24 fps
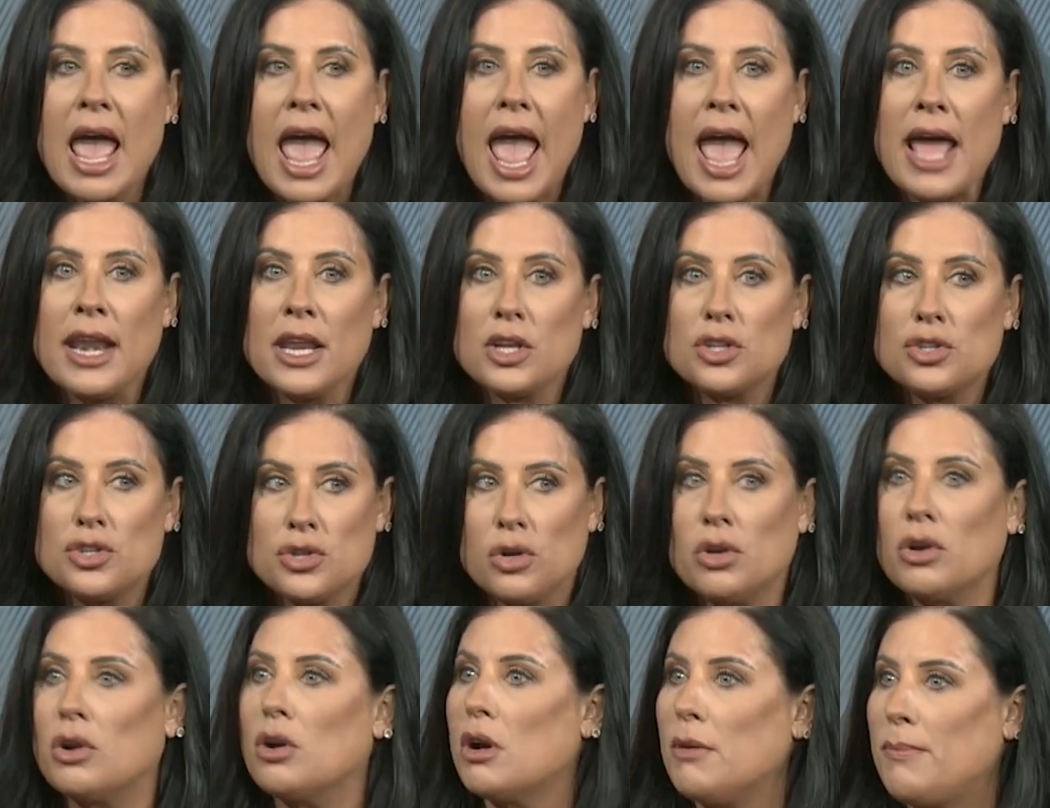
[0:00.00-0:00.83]
And it
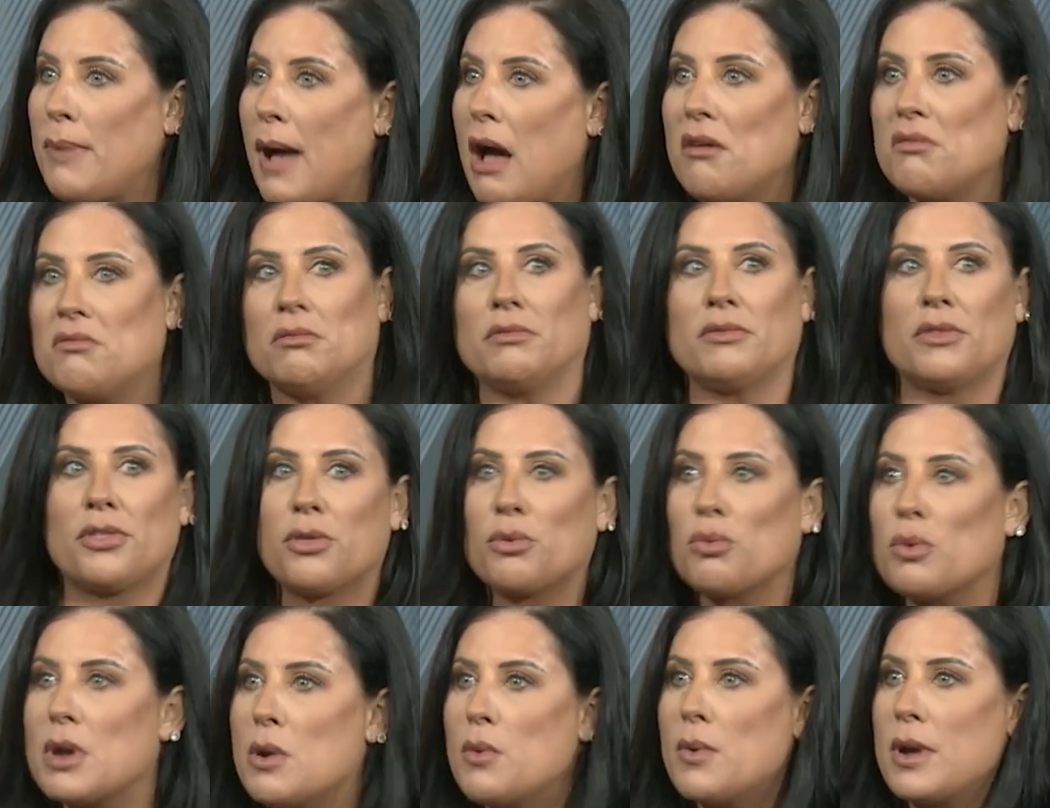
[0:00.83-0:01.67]
took her about
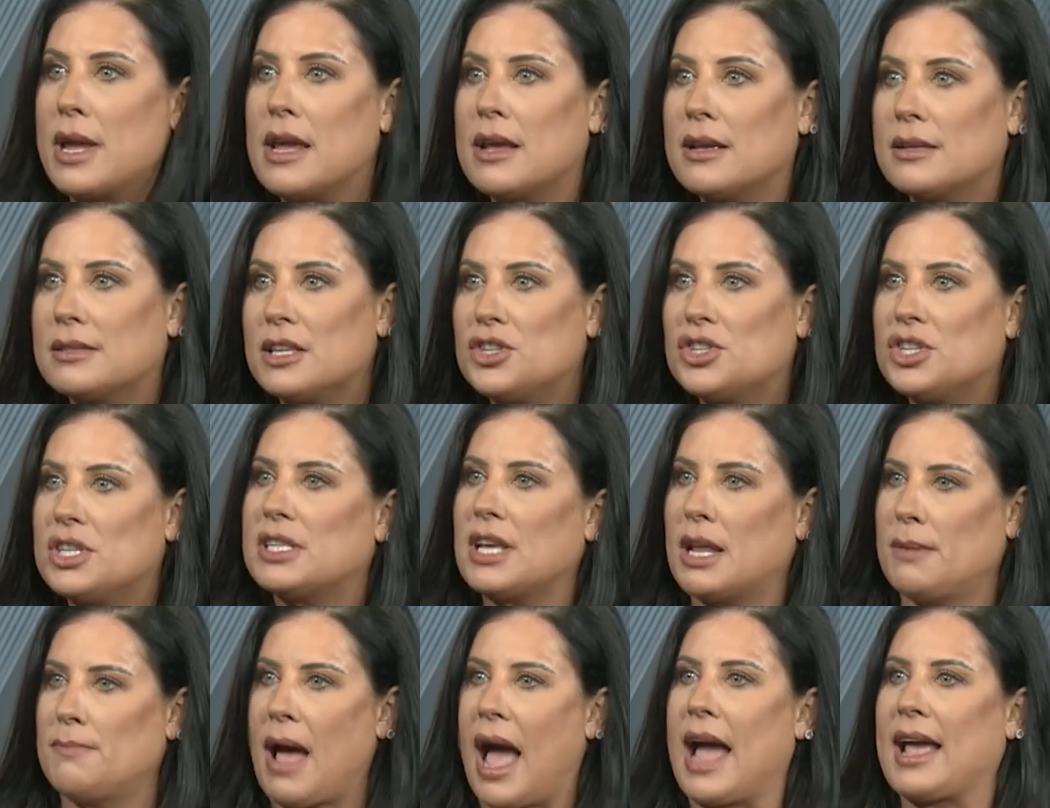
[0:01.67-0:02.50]
3 weeks, and she
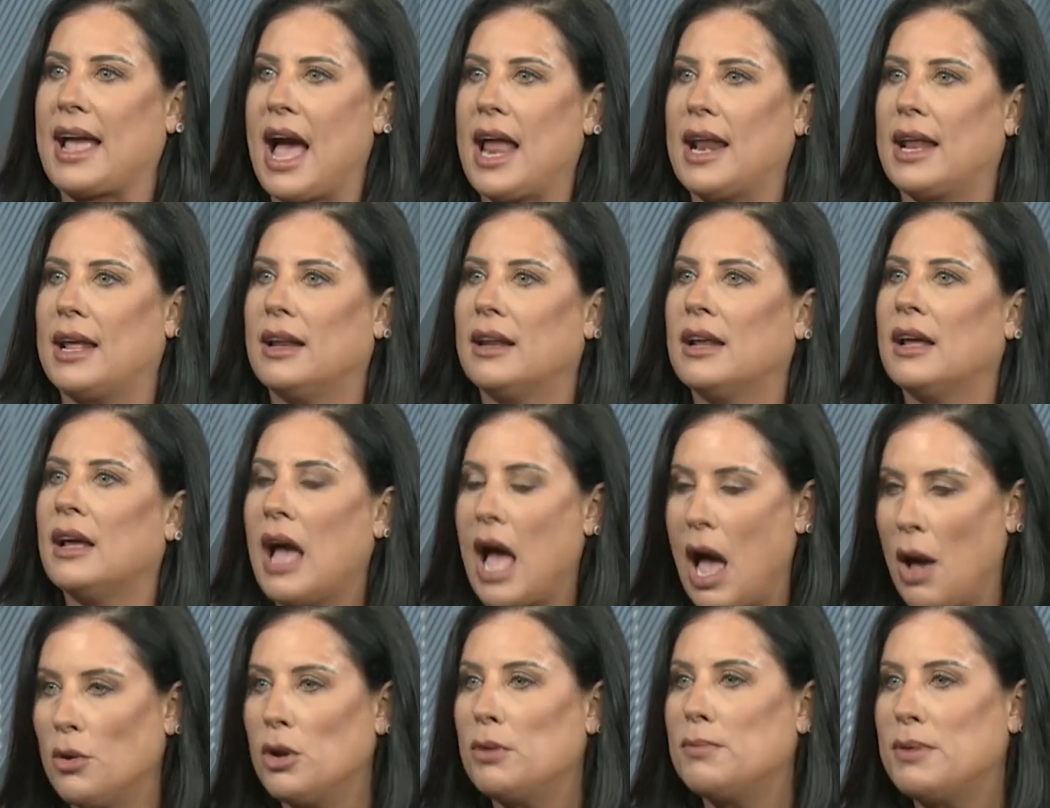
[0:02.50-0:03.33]
said, I got it,
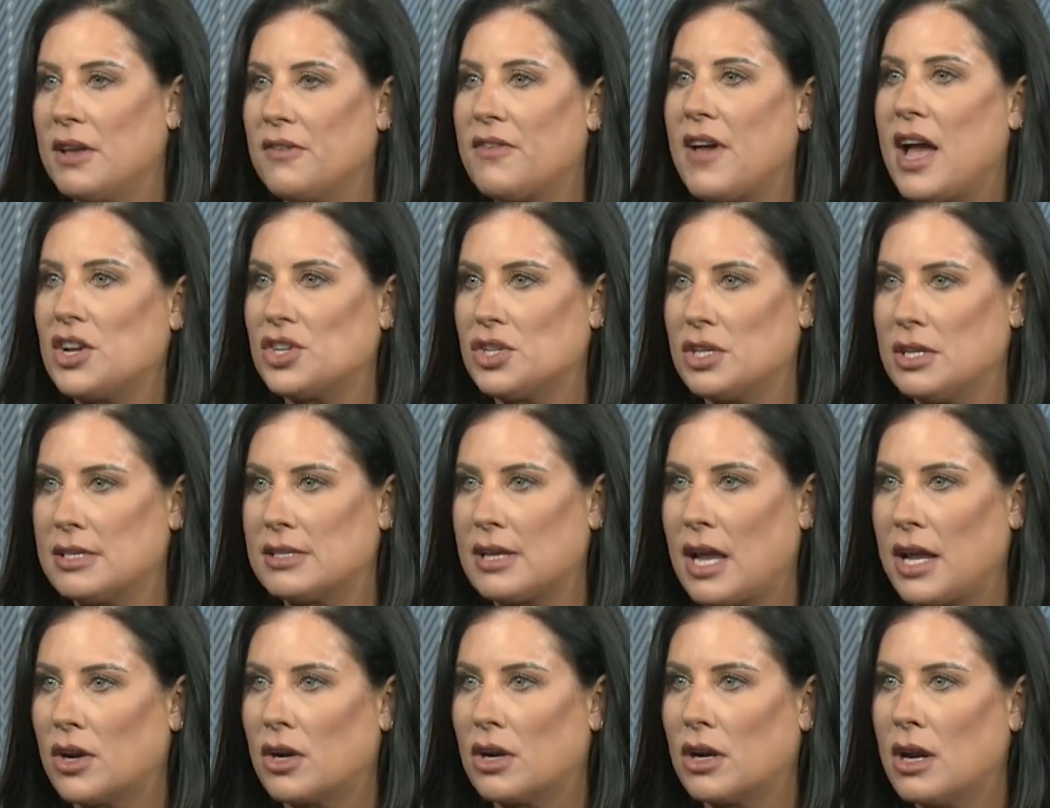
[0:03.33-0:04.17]
I want to be a fashion
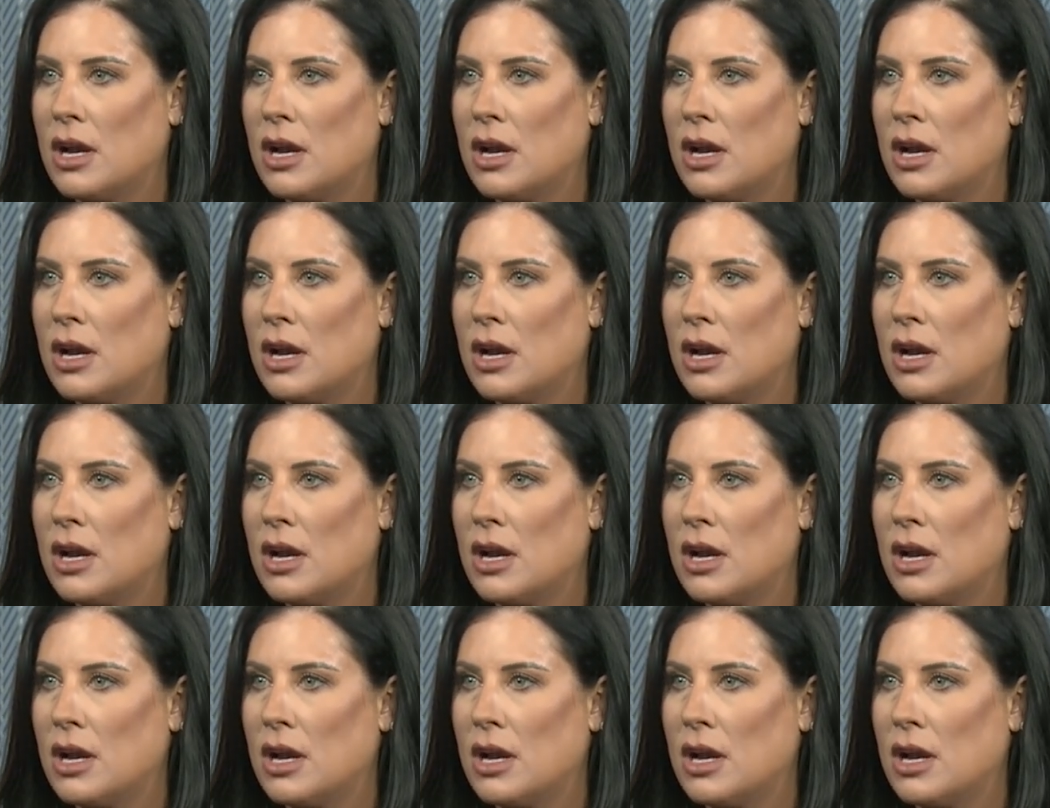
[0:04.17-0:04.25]
designer.